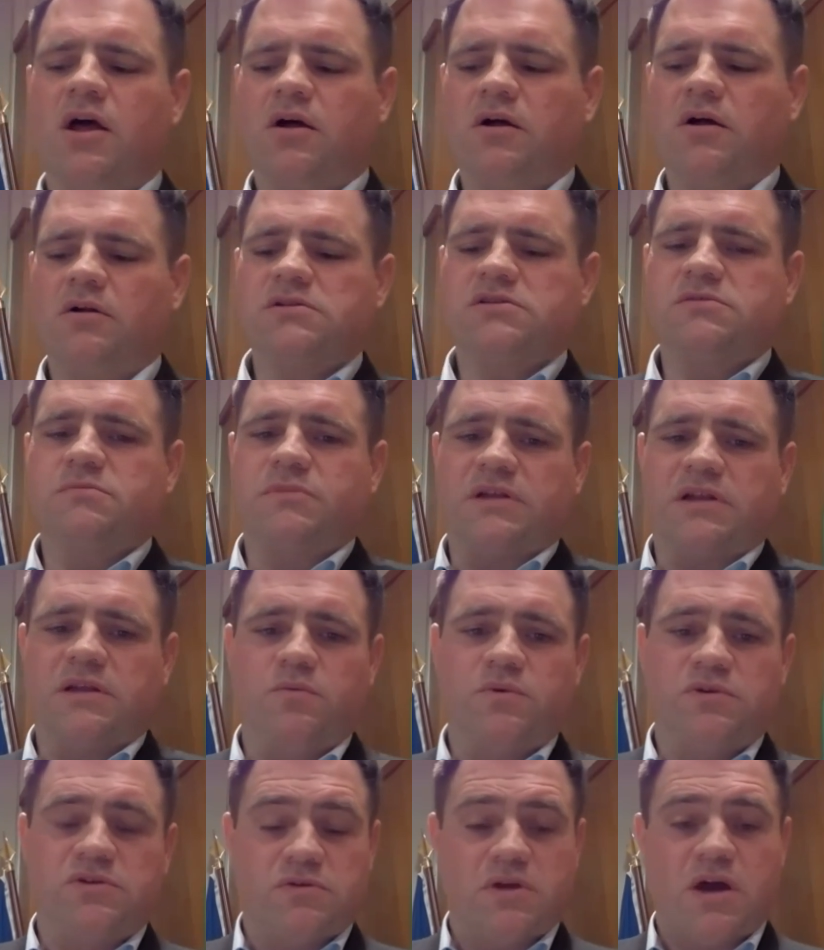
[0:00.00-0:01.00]
Ultimately,
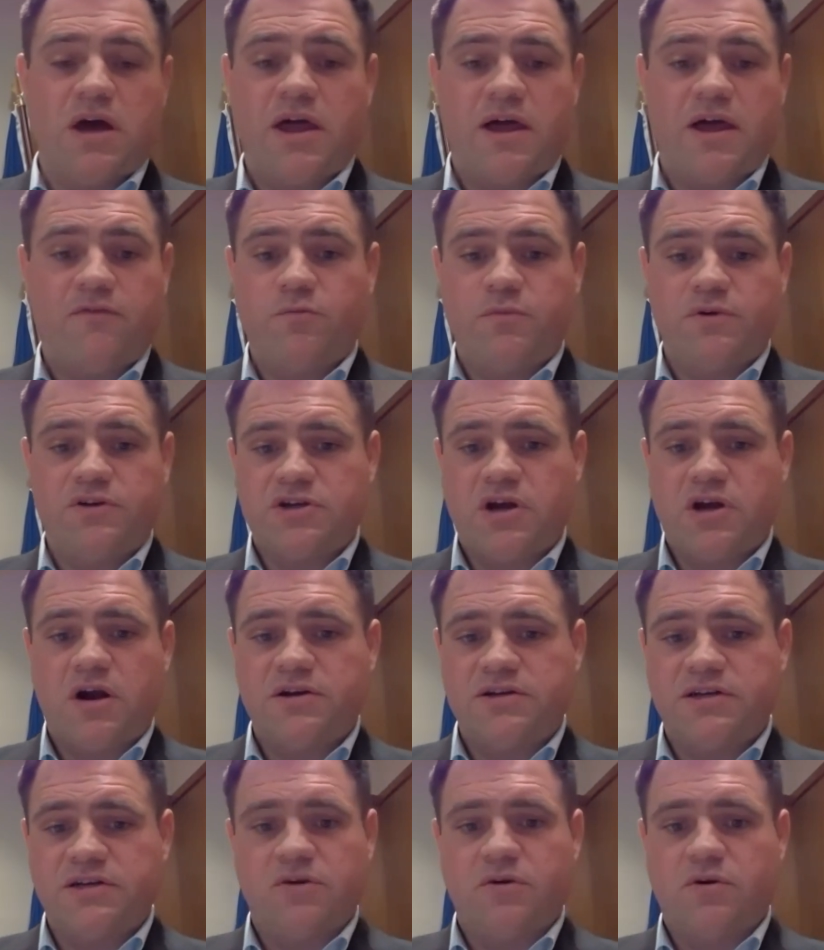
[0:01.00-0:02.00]
we do not have a
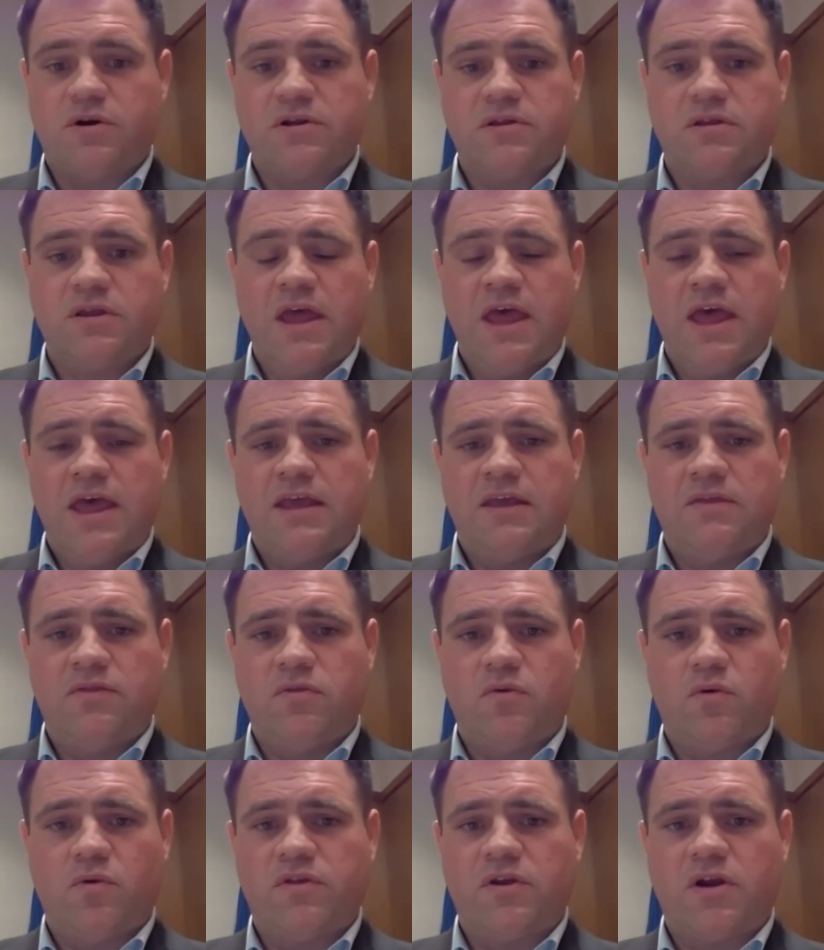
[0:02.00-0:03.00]
majority in
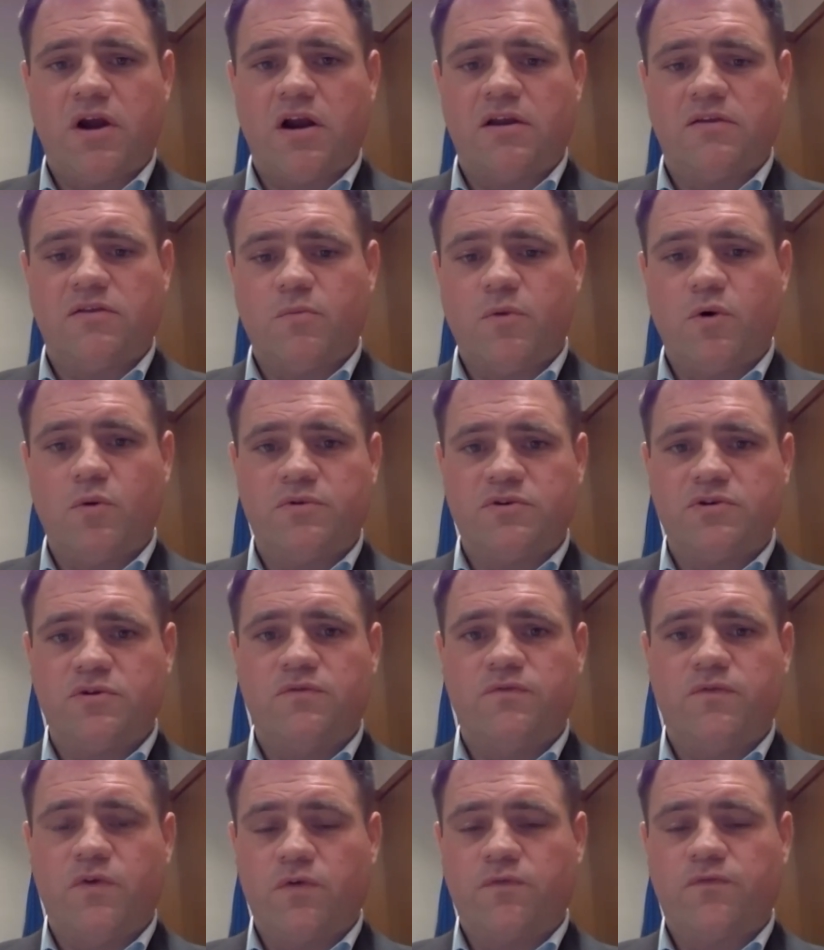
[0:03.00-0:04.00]
Northern Ireland at the moment who
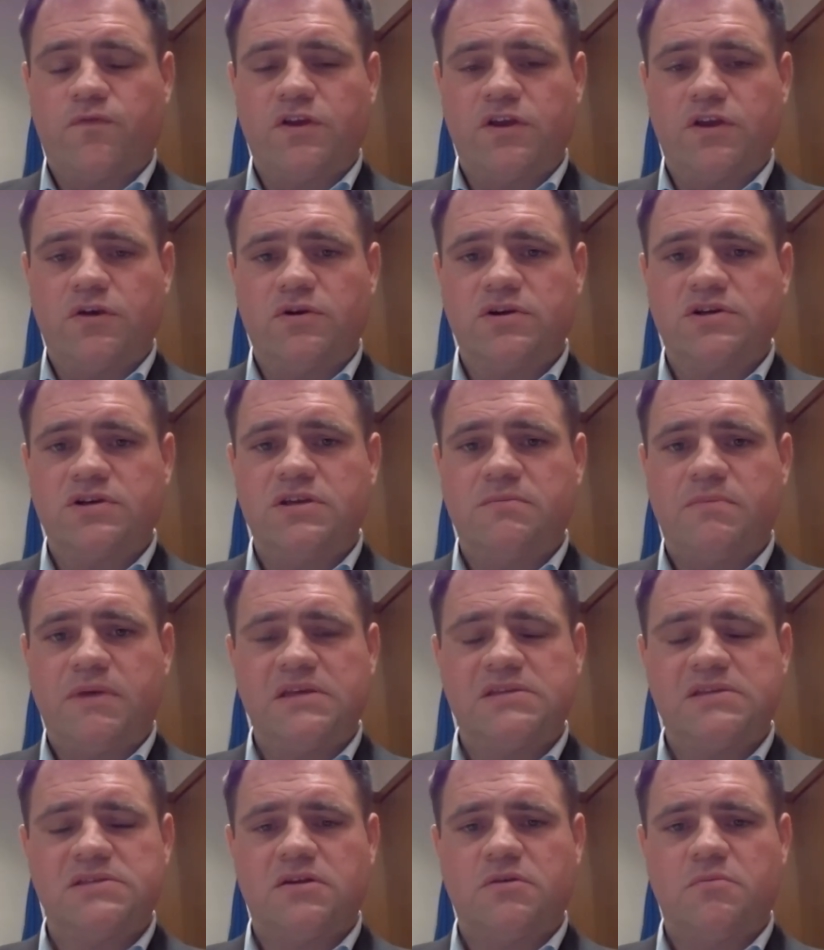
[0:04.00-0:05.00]
vote for unity
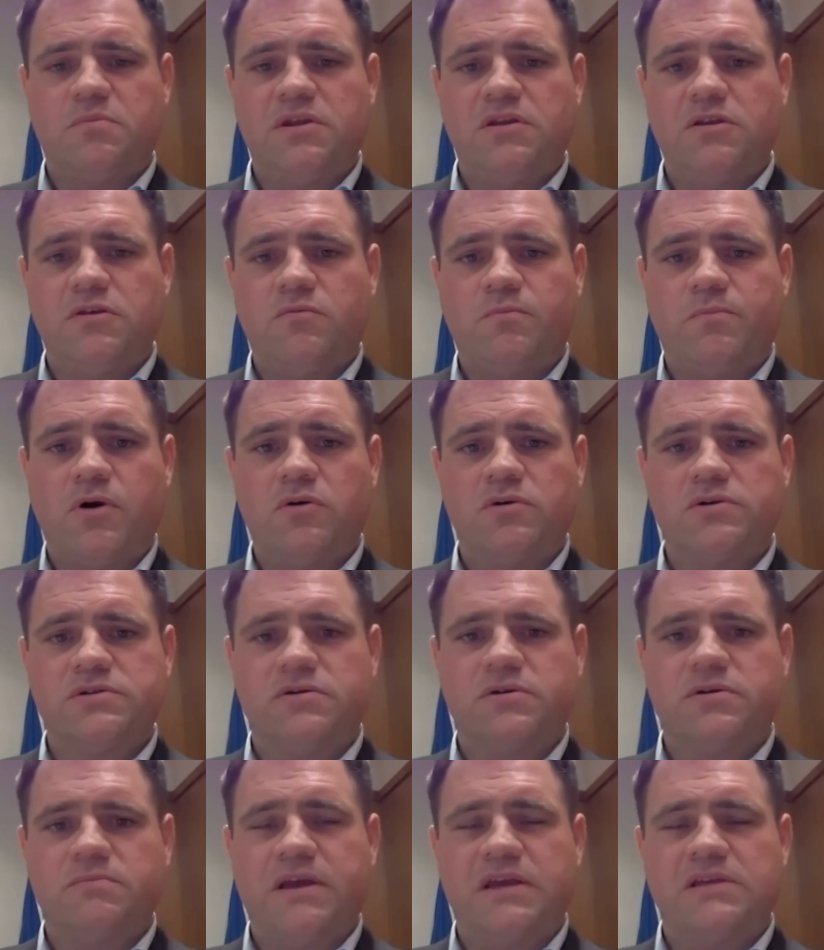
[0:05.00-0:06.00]
based on opinion polls
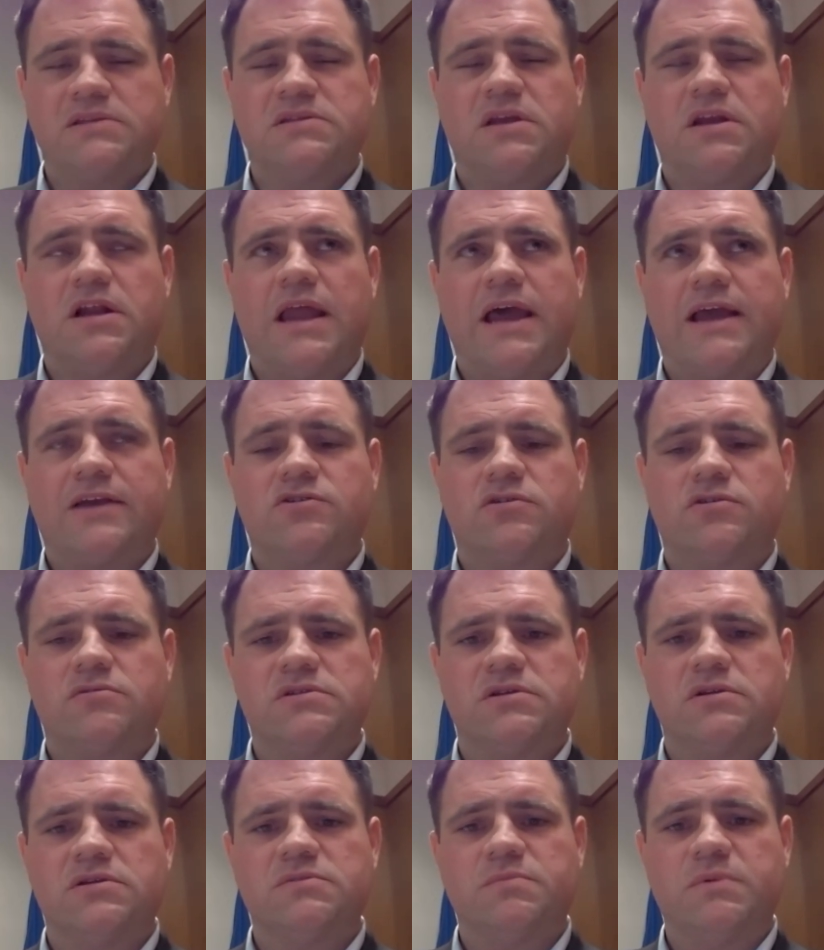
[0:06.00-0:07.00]
or based on electoral
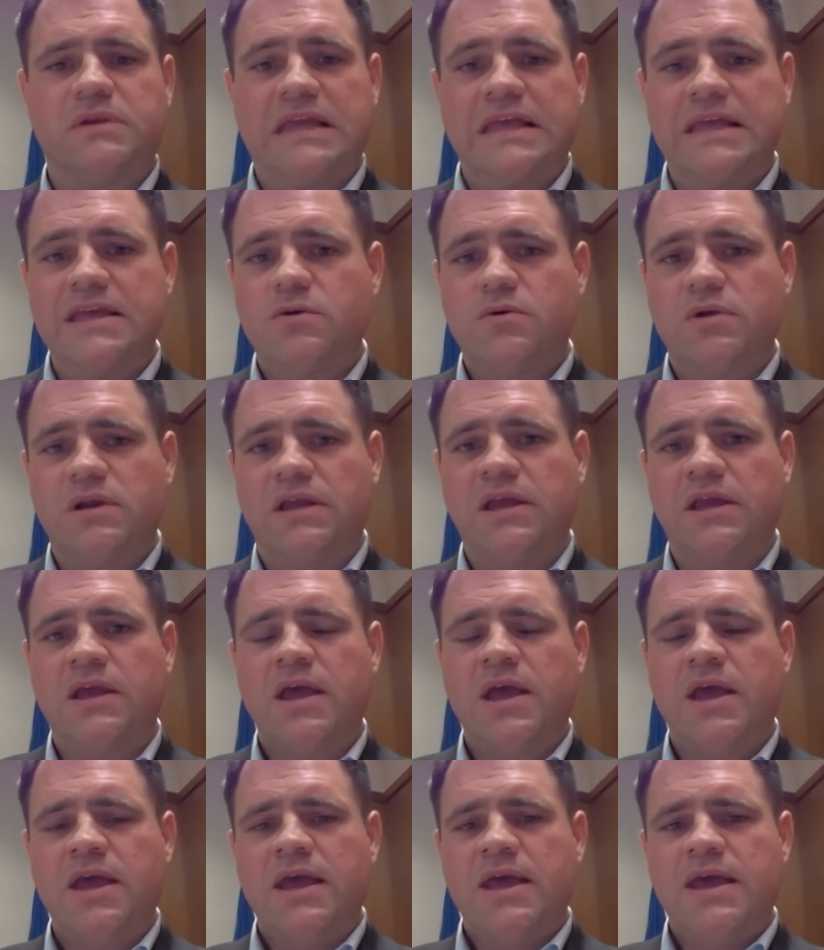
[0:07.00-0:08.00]
results, but equally
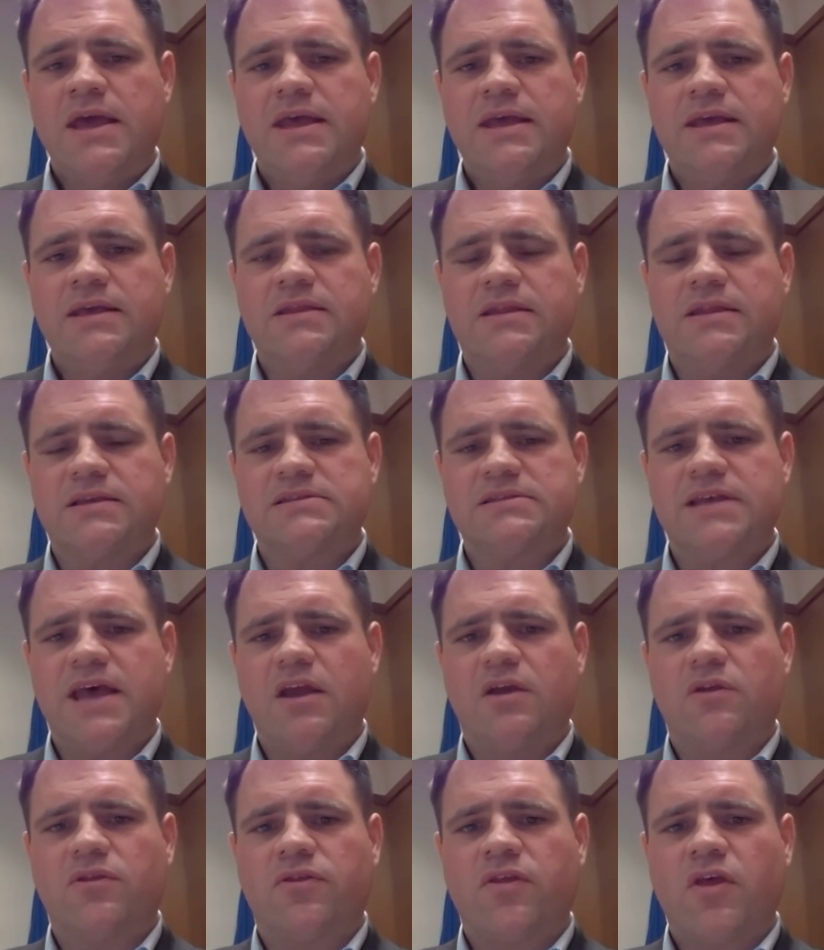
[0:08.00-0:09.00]
in the
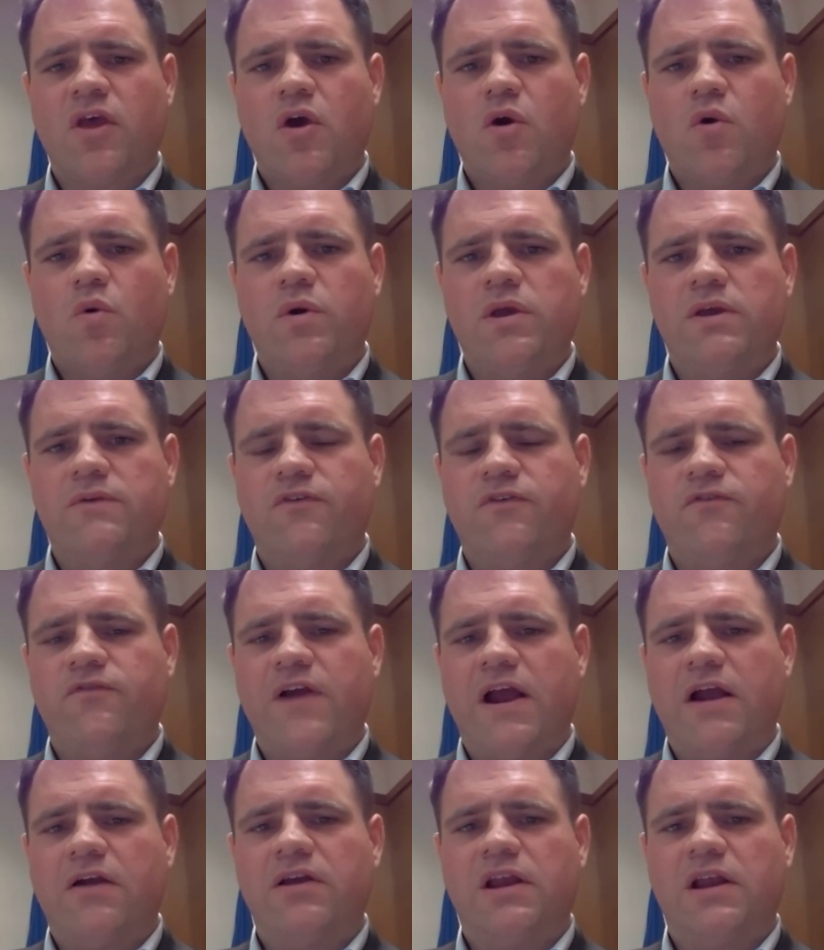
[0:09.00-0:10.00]
South, we have a
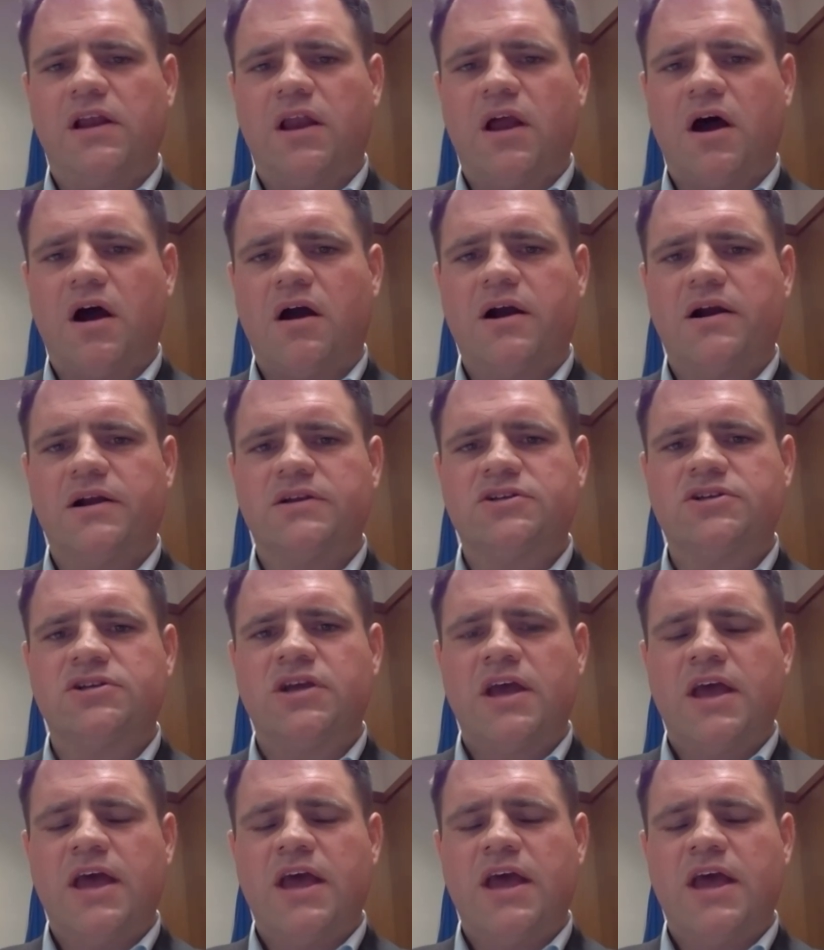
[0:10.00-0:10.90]
very large